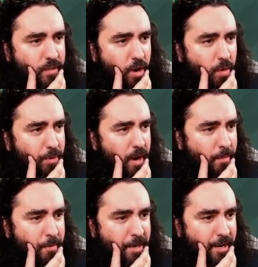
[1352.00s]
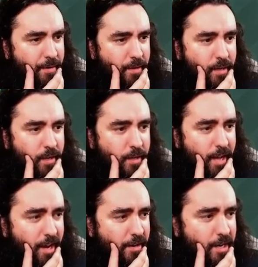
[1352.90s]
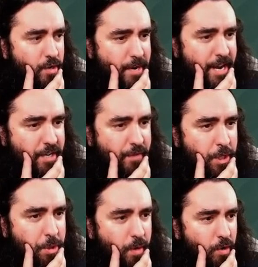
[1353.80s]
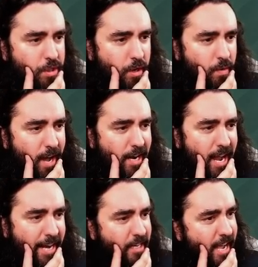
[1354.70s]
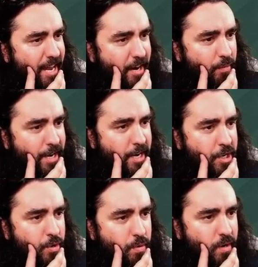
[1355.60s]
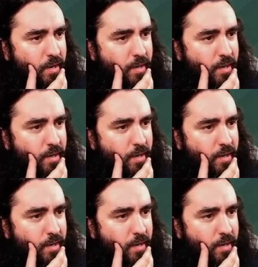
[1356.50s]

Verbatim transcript: No problem here. Another Illuminator Virtuoso. I like that. I really do.